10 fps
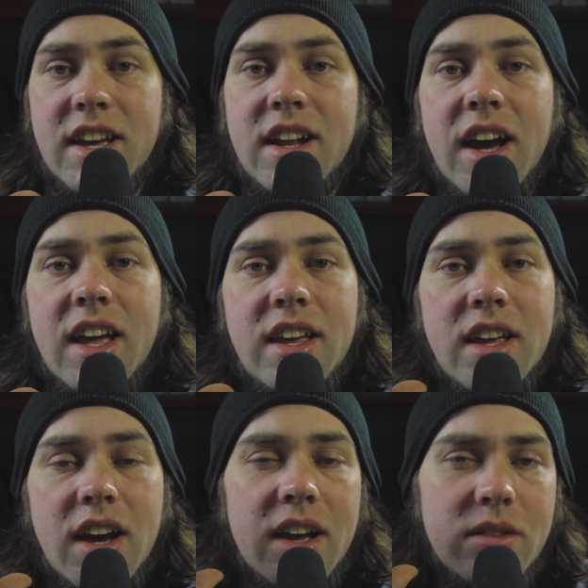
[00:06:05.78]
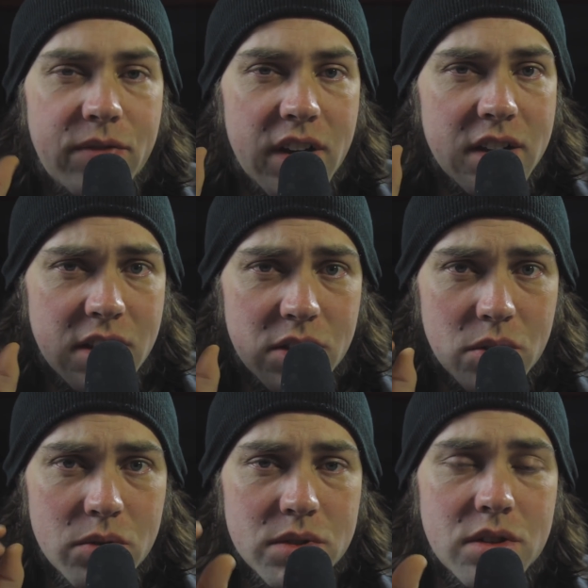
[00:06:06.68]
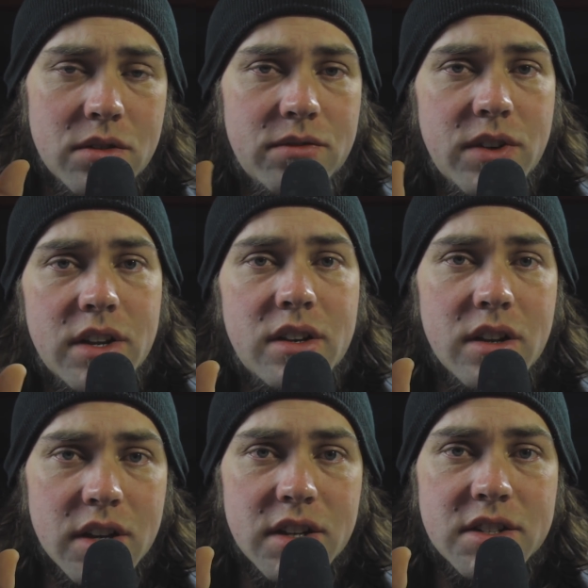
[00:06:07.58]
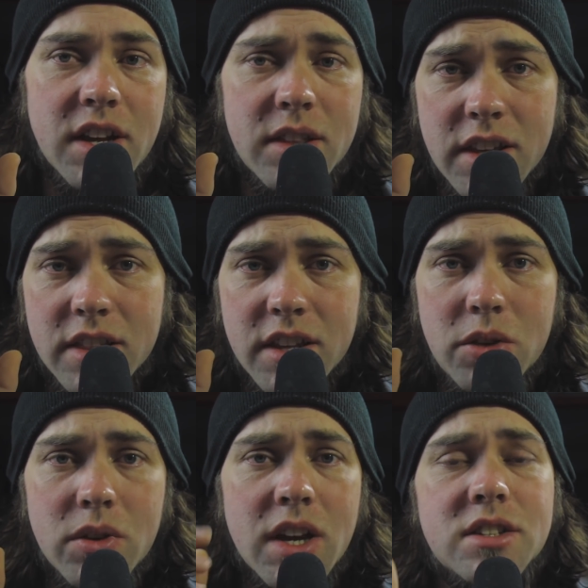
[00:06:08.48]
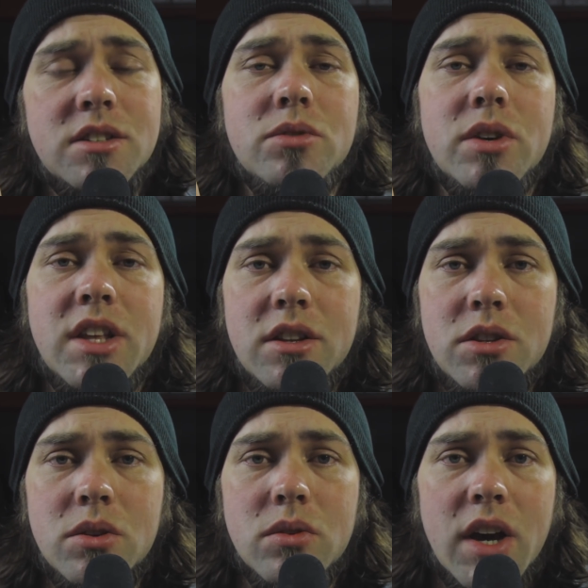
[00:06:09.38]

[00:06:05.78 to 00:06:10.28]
that. I find that those are the fun nuggets, and I think that you guys enjoy that too.